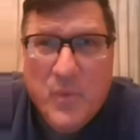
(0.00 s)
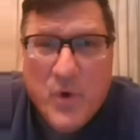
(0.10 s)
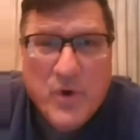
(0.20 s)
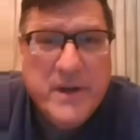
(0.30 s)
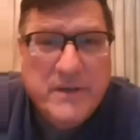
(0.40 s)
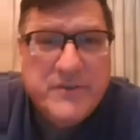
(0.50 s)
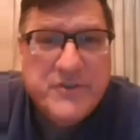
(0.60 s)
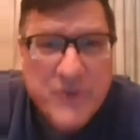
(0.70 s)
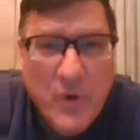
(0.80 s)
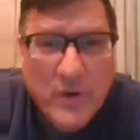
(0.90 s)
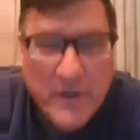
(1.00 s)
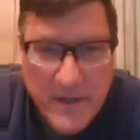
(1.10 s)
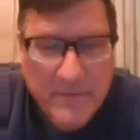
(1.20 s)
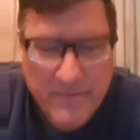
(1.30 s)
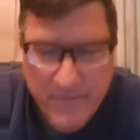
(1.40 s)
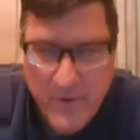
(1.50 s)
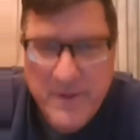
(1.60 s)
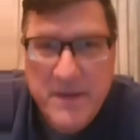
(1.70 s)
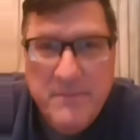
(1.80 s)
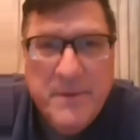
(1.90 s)
working solely
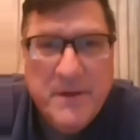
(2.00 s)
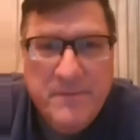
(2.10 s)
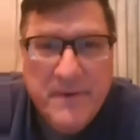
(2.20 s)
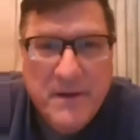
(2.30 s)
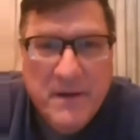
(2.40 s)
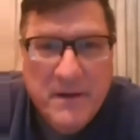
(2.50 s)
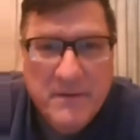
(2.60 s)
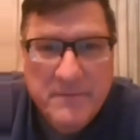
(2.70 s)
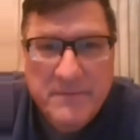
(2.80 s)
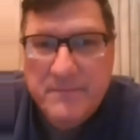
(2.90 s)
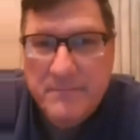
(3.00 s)
for the benefit of